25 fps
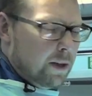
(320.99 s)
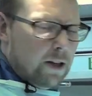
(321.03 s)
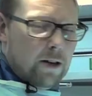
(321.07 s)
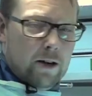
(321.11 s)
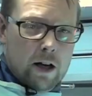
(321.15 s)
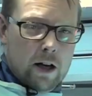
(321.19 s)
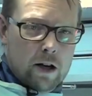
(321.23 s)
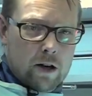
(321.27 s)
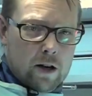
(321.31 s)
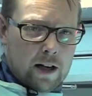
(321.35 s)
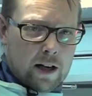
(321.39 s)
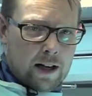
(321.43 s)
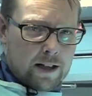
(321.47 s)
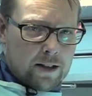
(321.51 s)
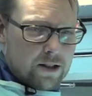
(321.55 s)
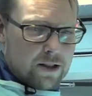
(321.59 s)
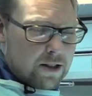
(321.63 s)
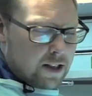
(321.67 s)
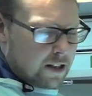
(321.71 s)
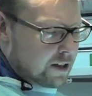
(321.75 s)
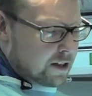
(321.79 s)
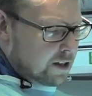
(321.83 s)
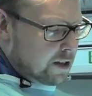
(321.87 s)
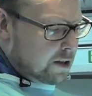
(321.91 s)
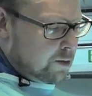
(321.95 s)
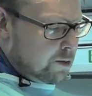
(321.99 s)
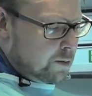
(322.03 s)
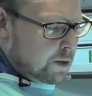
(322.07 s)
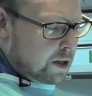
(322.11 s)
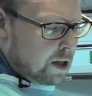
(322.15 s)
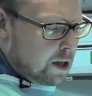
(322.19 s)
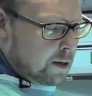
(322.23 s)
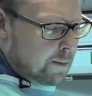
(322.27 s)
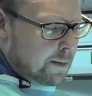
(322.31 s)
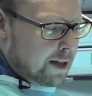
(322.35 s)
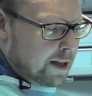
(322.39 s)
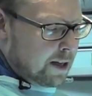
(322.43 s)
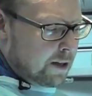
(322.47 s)
of local anaesthetic as we
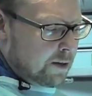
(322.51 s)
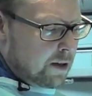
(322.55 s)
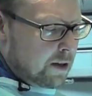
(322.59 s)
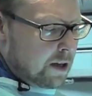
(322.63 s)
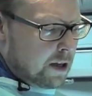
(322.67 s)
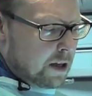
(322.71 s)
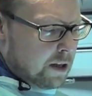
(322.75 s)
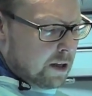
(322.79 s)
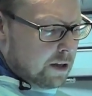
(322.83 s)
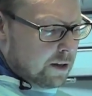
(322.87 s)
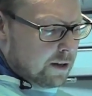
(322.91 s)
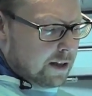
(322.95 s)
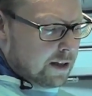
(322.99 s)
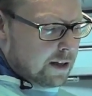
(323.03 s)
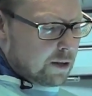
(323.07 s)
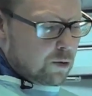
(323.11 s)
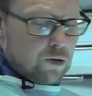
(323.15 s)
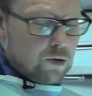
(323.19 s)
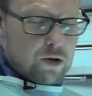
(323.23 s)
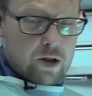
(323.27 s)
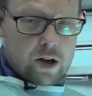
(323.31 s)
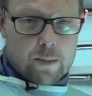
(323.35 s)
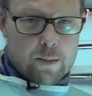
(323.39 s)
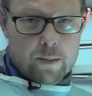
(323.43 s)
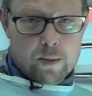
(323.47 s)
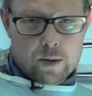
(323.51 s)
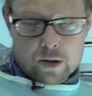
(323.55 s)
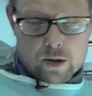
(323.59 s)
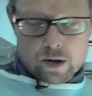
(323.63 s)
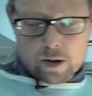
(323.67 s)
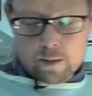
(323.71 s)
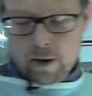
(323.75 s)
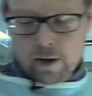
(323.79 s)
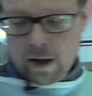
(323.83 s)
come out. That also puts some